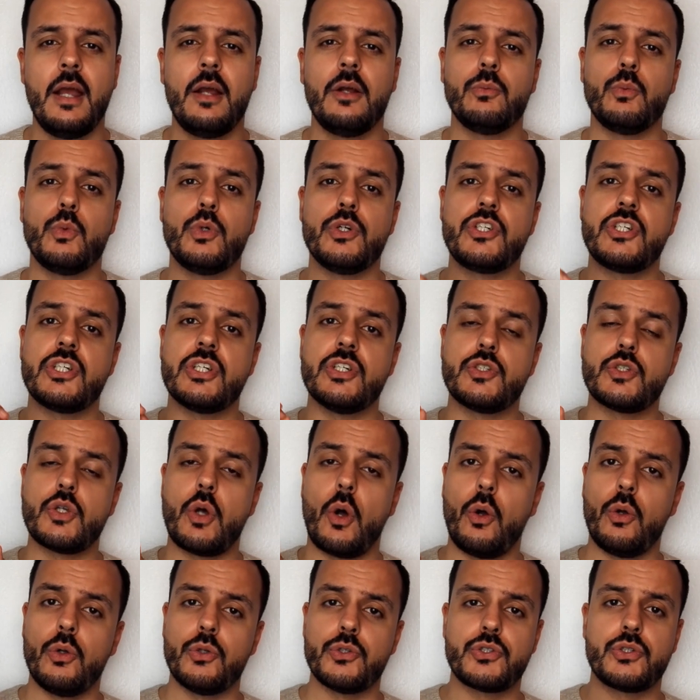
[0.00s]
which is
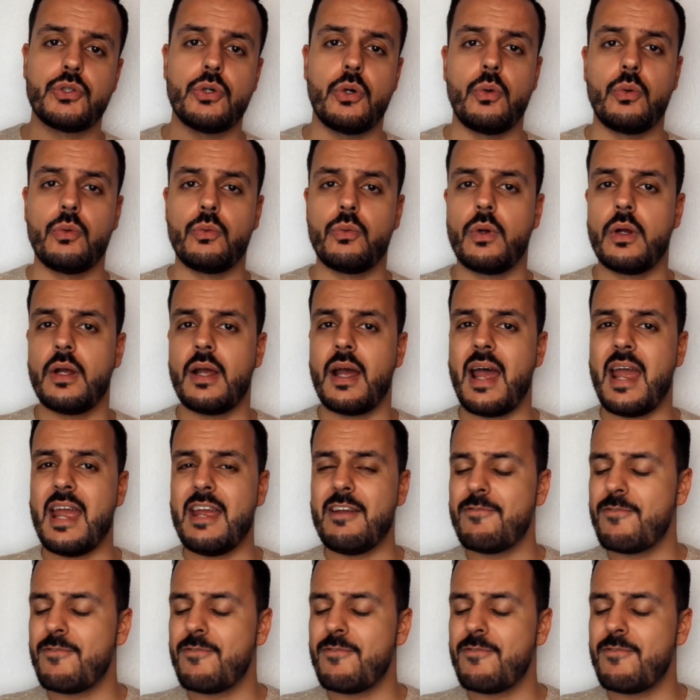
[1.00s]
also a